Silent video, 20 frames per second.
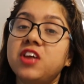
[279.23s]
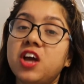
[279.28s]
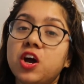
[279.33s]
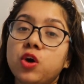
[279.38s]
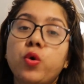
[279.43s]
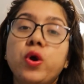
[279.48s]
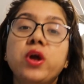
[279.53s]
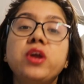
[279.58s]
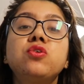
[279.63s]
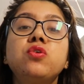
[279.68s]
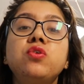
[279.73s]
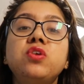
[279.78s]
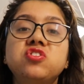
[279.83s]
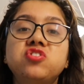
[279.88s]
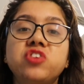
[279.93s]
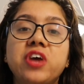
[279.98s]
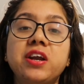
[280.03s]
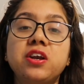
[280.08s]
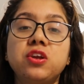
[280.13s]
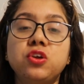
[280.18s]
They are going to
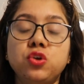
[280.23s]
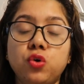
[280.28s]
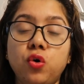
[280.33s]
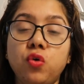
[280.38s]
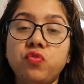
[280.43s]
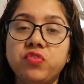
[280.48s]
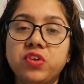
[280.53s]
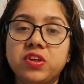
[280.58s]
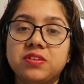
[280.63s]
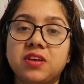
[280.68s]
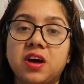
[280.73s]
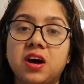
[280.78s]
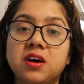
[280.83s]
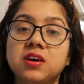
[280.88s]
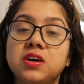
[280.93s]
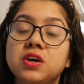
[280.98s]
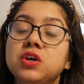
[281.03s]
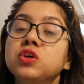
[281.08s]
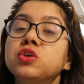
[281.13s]
reject your visa.